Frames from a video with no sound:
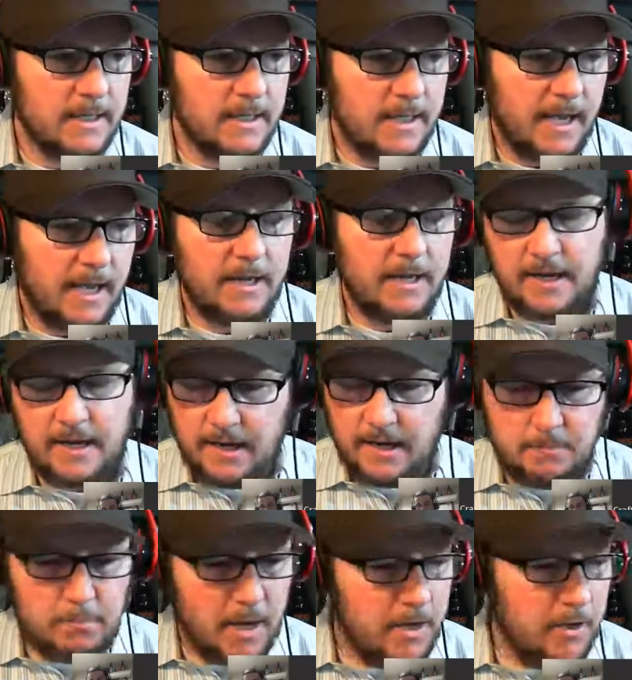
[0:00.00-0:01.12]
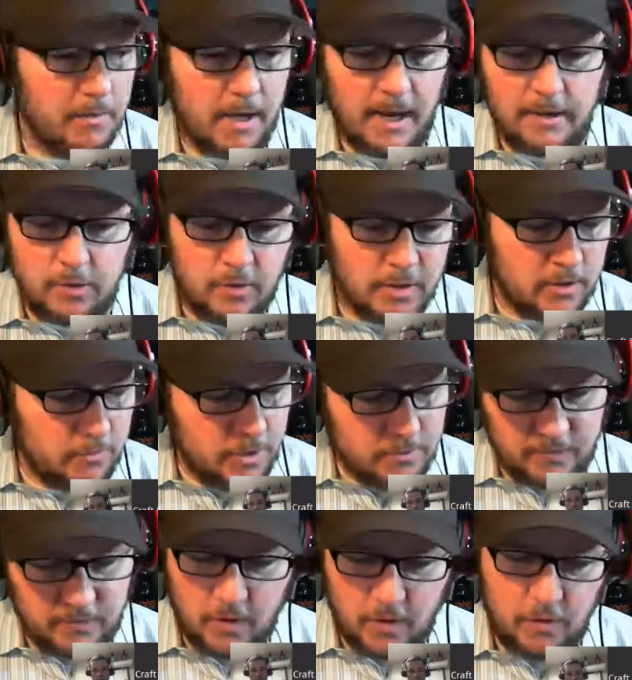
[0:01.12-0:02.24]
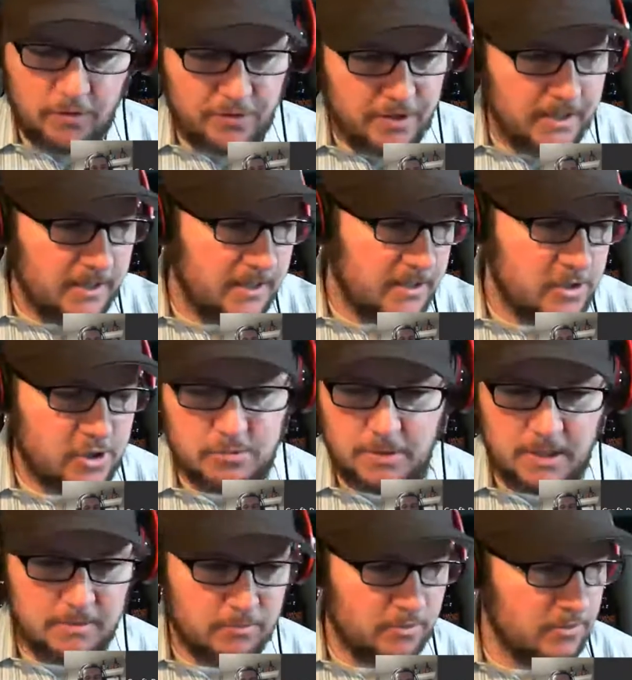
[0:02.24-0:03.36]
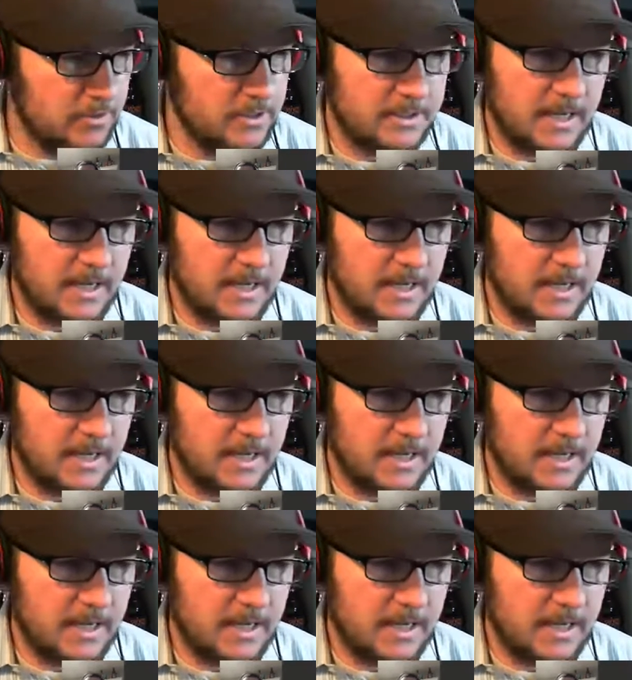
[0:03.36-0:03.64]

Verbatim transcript: and I, and and by no, I don't agree with the whole thing. There's too many breweries.